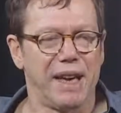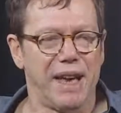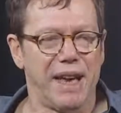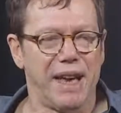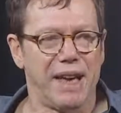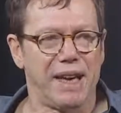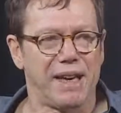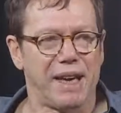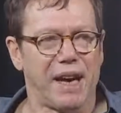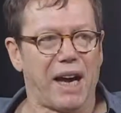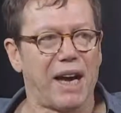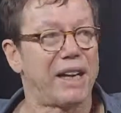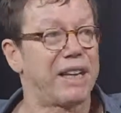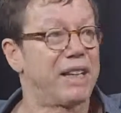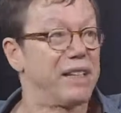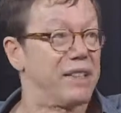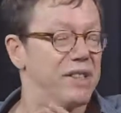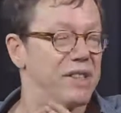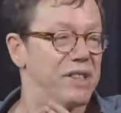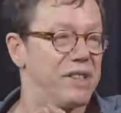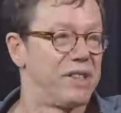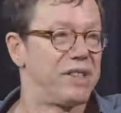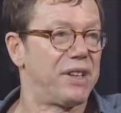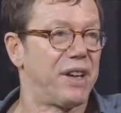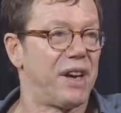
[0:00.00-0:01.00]
And I can
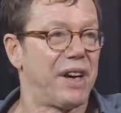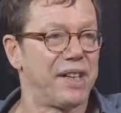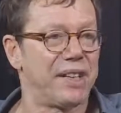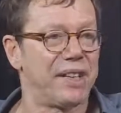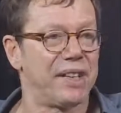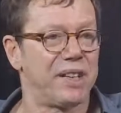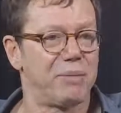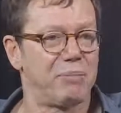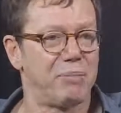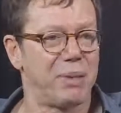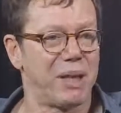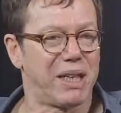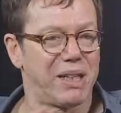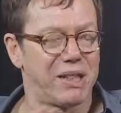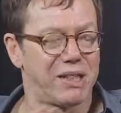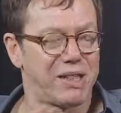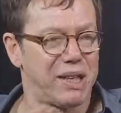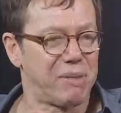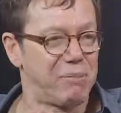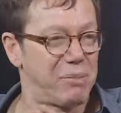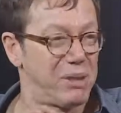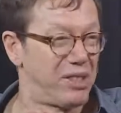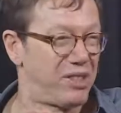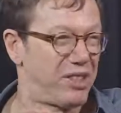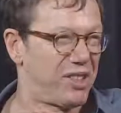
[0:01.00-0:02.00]
design it because
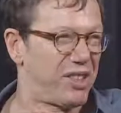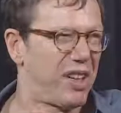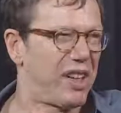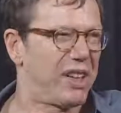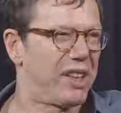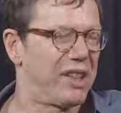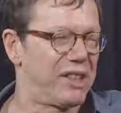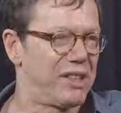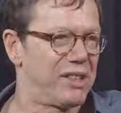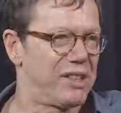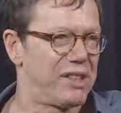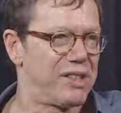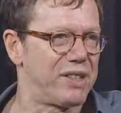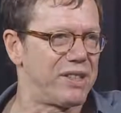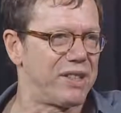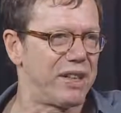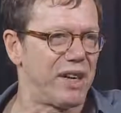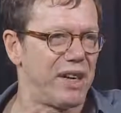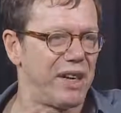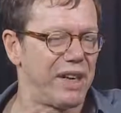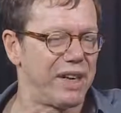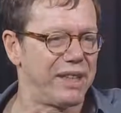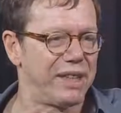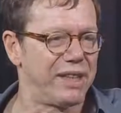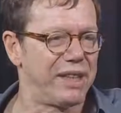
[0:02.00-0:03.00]
I've been studying
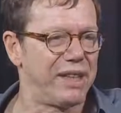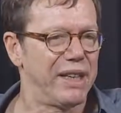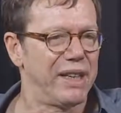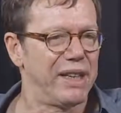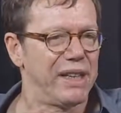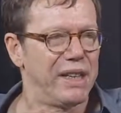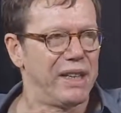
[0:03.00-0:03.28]
design.